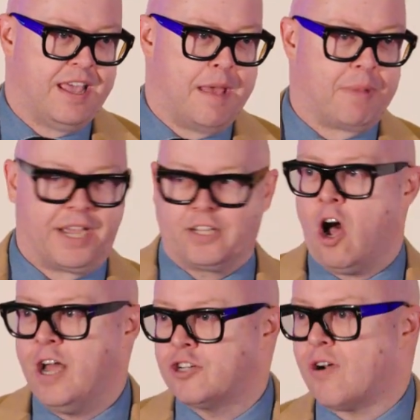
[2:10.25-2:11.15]
And by
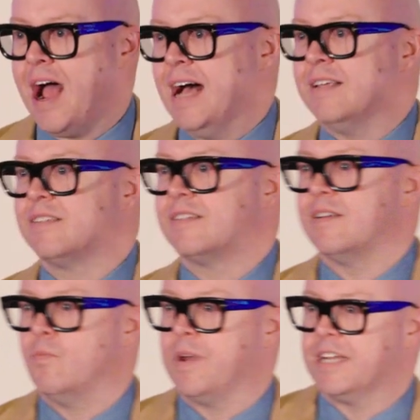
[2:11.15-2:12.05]
contrast,
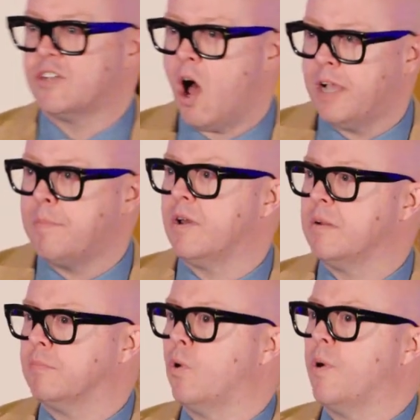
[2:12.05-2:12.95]
when I talk
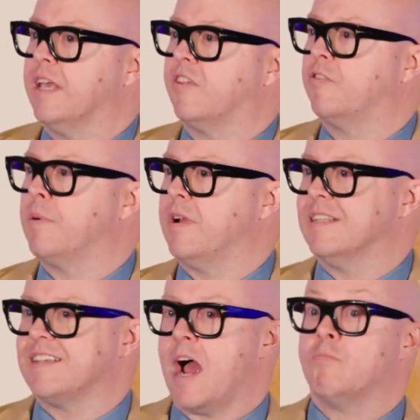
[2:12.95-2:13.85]
about employee
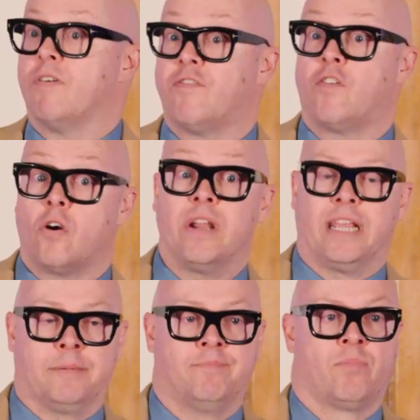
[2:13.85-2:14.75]
experience, I'm
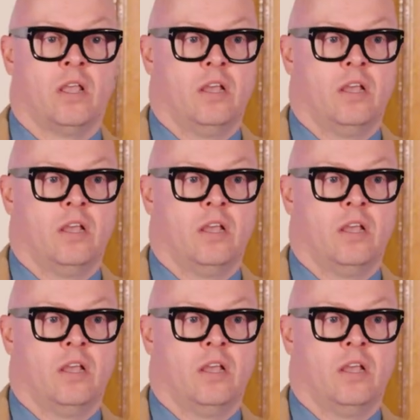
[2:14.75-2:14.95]
referring